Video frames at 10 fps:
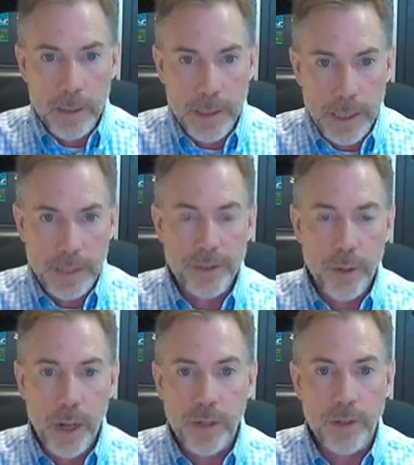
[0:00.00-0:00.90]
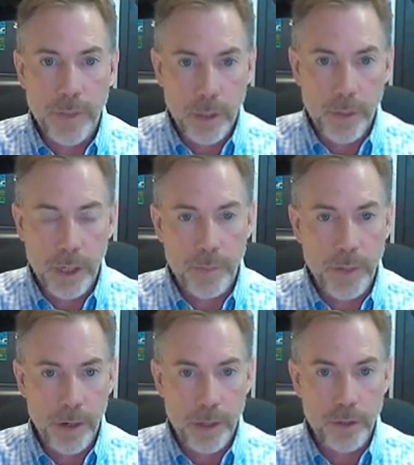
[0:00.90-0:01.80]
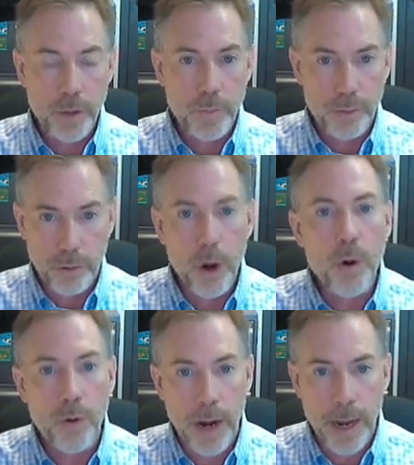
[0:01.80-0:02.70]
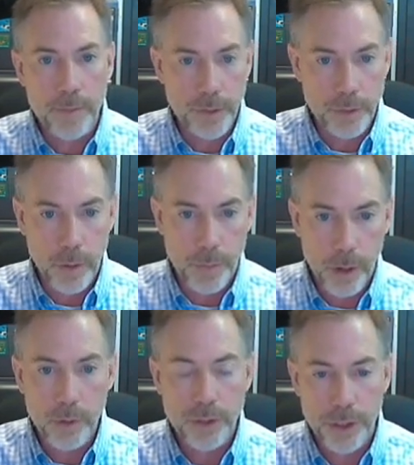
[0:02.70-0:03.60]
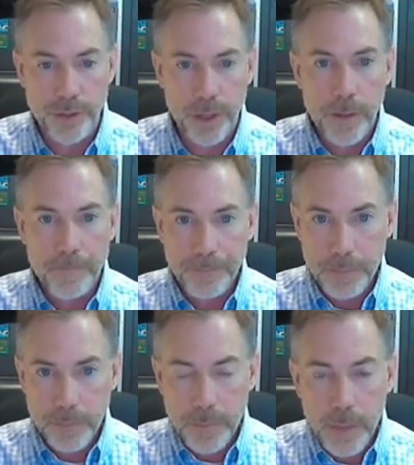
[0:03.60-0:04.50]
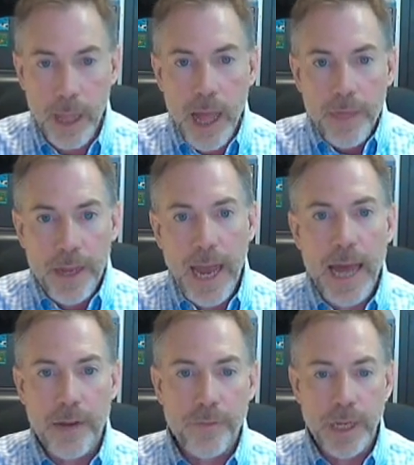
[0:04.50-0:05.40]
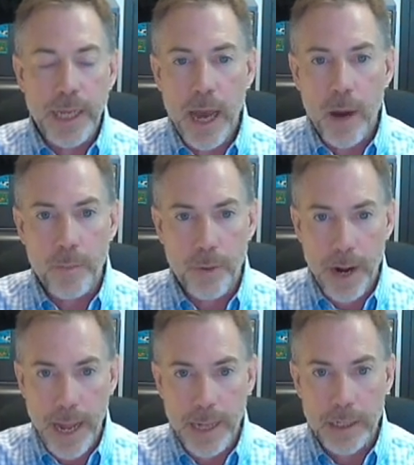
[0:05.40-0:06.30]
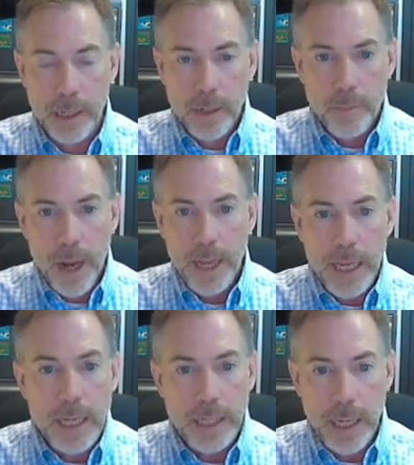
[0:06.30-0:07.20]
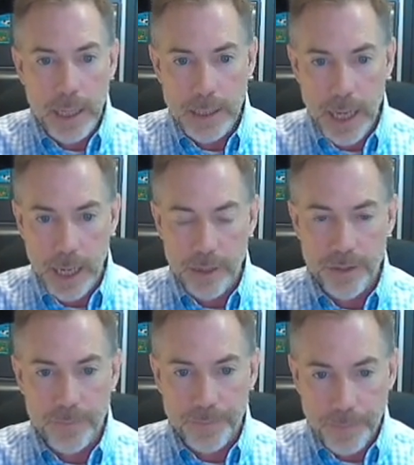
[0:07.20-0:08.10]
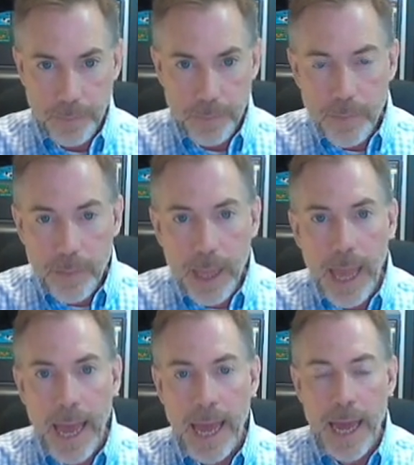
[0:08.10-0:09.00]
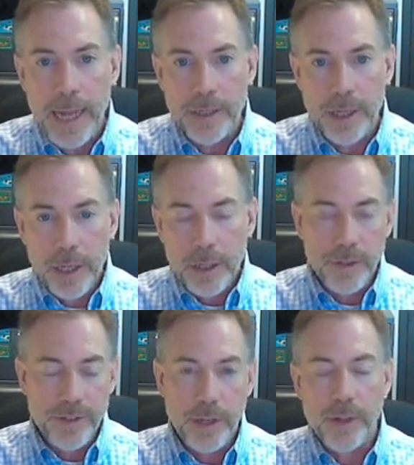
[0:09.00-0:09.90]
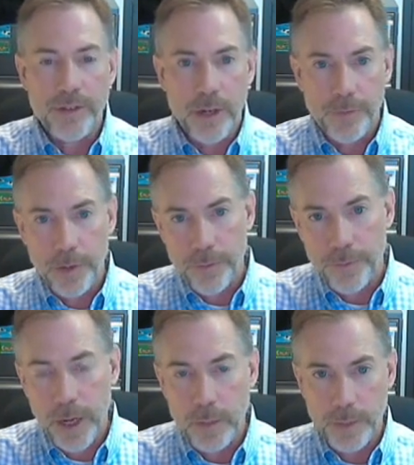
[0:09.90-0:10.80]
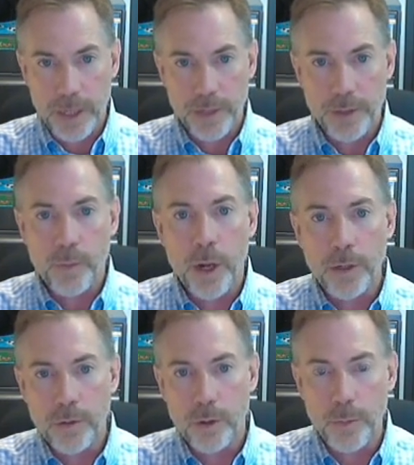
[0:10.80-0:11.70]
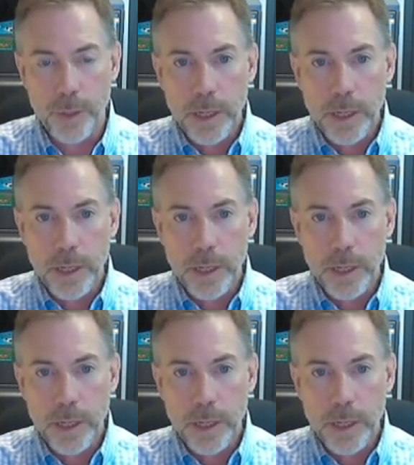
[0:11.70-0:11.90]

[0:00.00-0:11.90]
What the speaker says: And so ultimately, we're comparing 2 programs, 2 approaches that had every cow bred by 88 days. And you can say, well, that's not a fair fight, because in one group,